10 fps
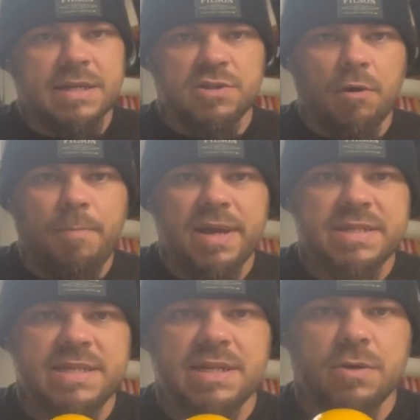There's no
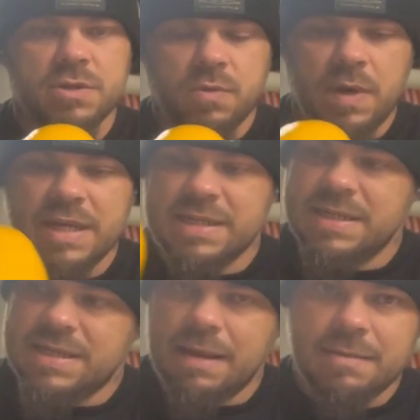pinching, no squeezing.
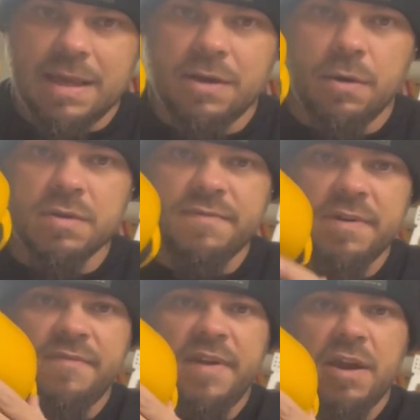Same thing goes for
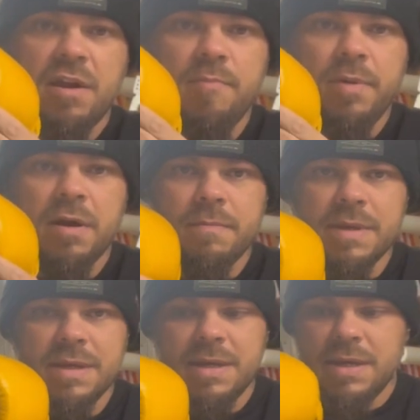the finger
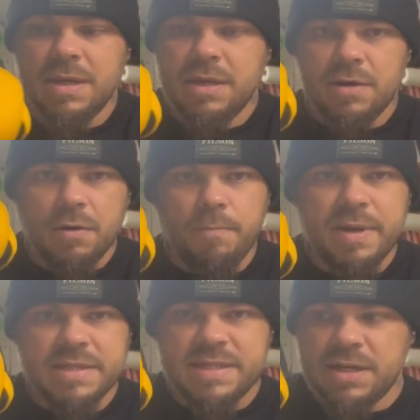compartment. No
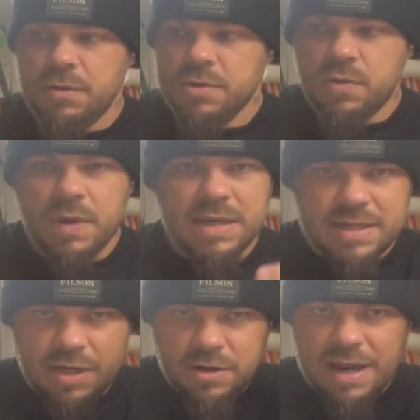pinching, no
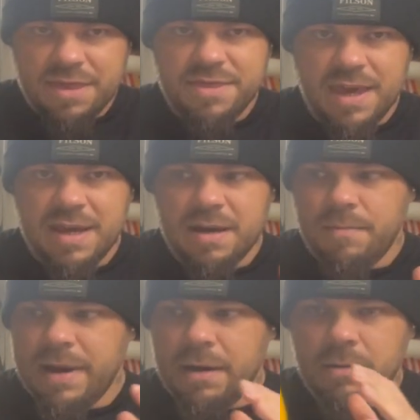squeezing. You're not thinking
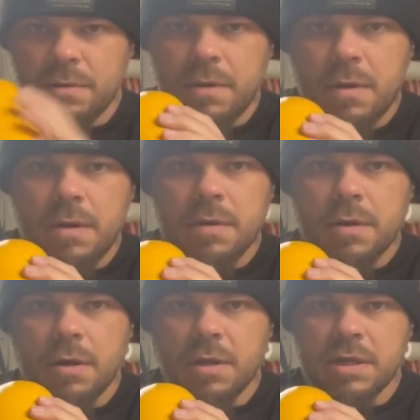about,
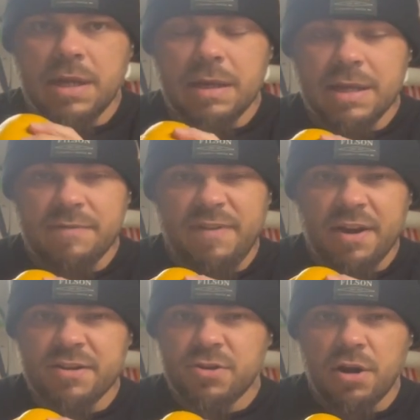you know, your
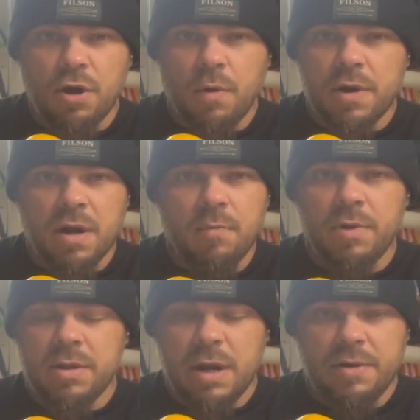fingers aren't going numb
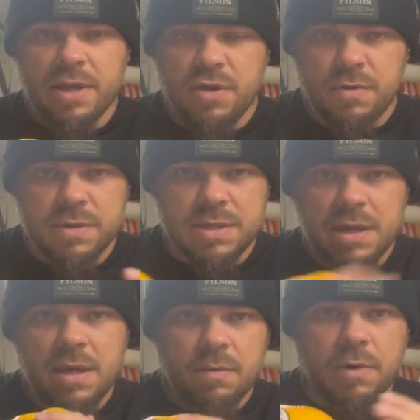when they're in use,
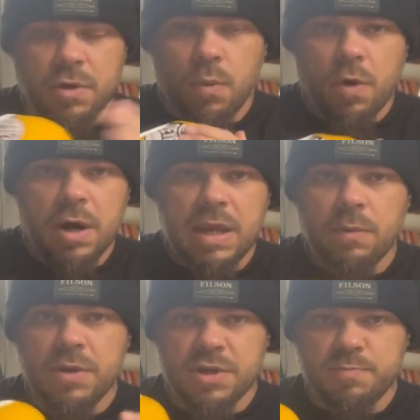when you're working,
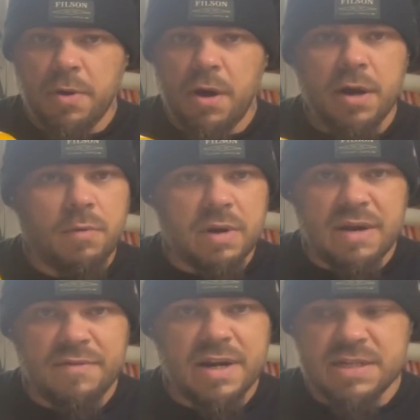when you're sparring, or
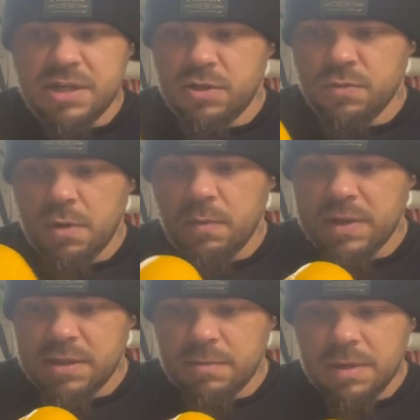whatever it is that you're doing
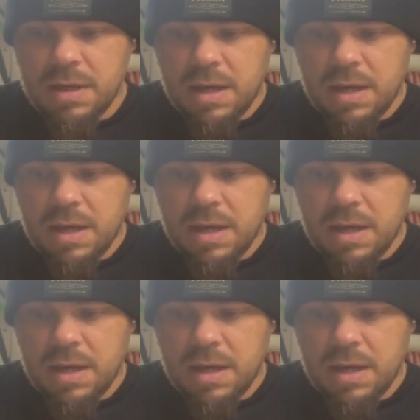with them.